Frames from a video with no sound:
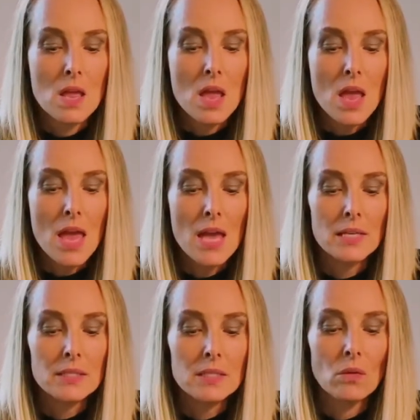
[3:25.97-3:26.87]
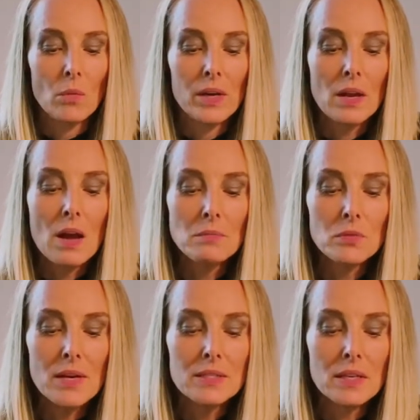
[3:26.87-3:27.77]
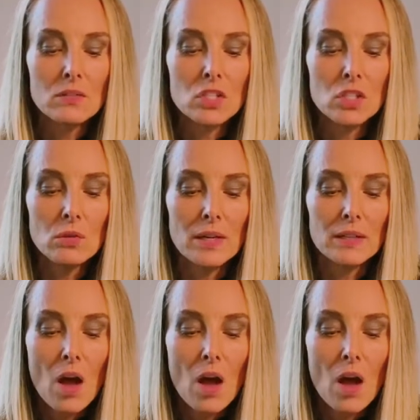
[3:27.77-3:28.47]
And when it comes right down to it,